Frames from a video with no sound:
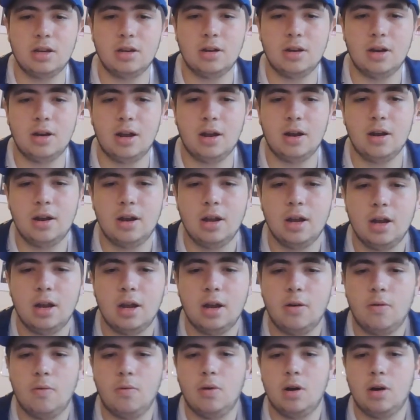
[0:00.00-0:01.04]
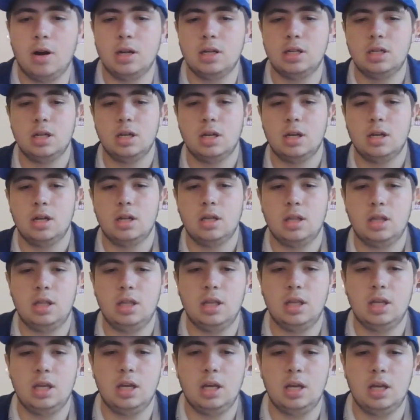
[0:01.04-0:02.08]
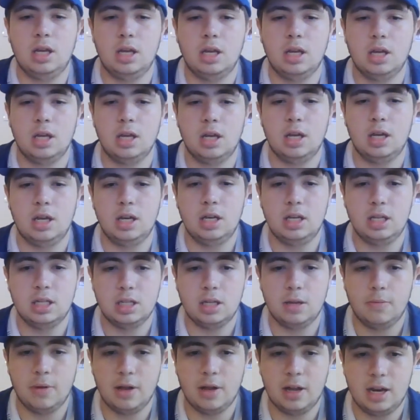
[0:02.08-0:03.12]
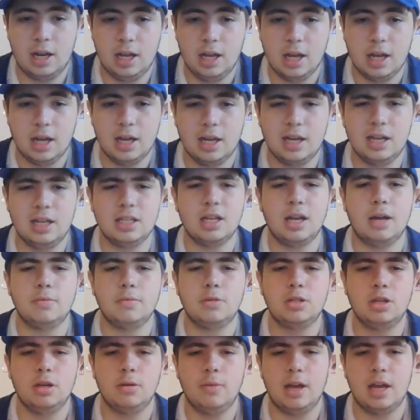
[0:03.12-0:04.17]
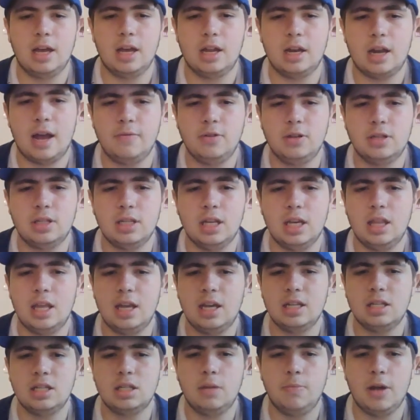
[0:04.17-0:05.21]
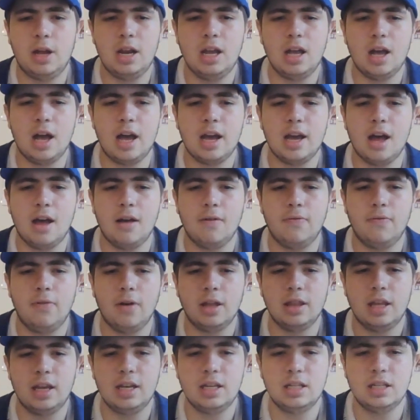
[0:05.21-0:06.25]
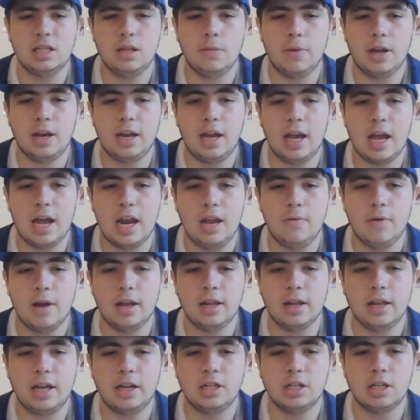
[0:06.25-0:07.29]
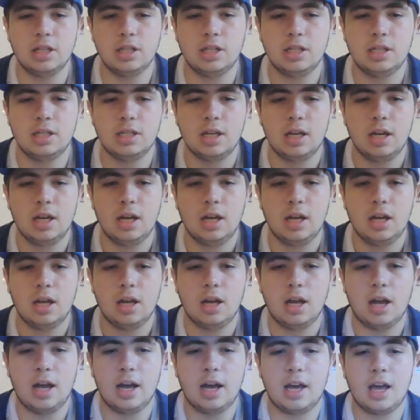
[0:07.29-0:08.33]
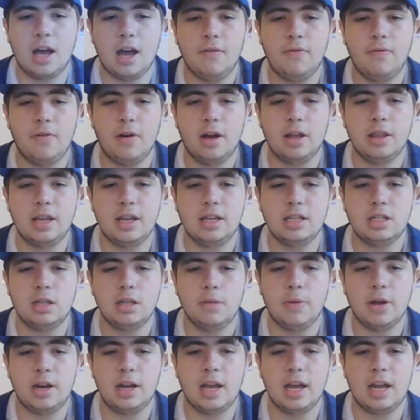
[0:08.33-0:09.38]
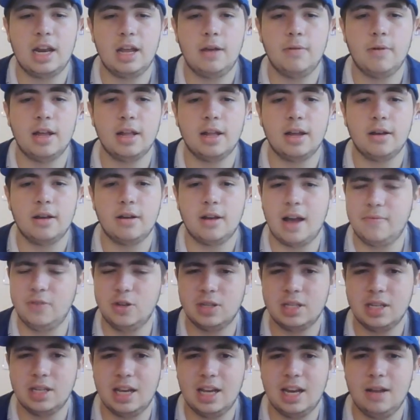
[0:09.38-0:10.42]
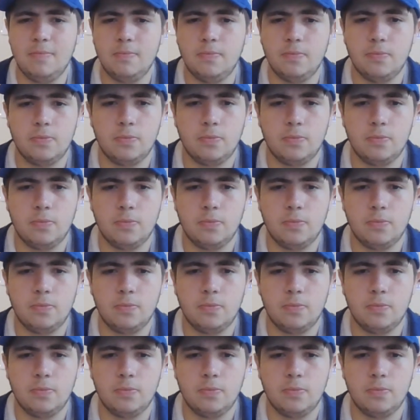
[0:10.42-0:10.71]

know what the Easter Bunny is up to, man. Have you seen the Easter Bunny? I can't find the Easter Bunny anywhere, legends. I can't find the Easter Bunny anywhere. Have you seen him?